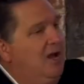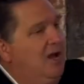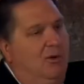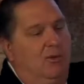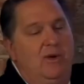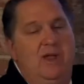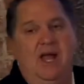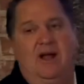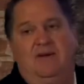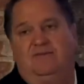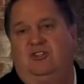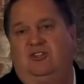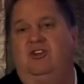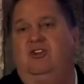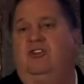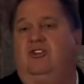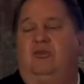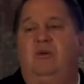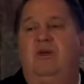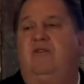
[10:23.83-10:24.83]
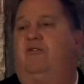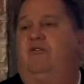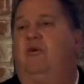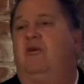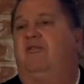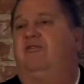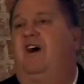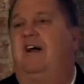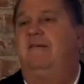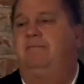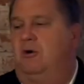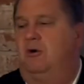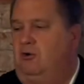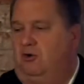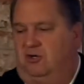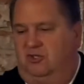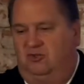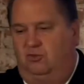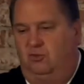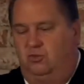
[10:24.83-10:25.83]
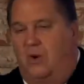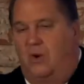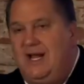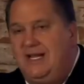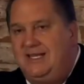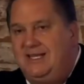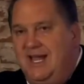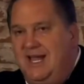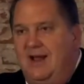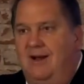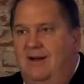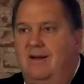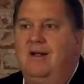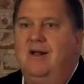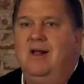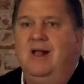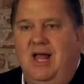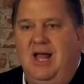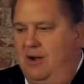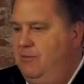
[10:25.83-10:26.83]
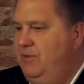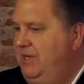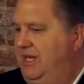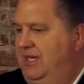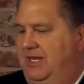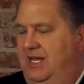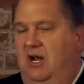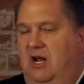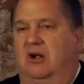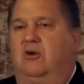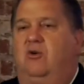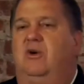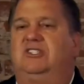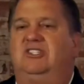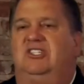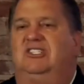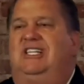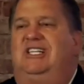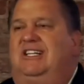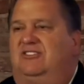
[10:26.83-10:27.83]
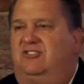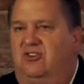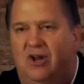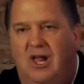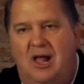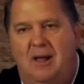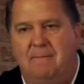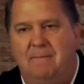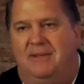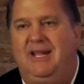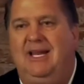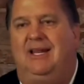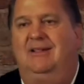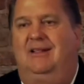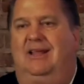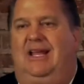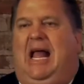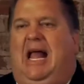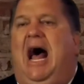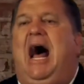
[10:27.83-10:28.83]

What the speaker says: We have 2, 3, 4, 5 brokers right there, and we can get our questions answered immediately.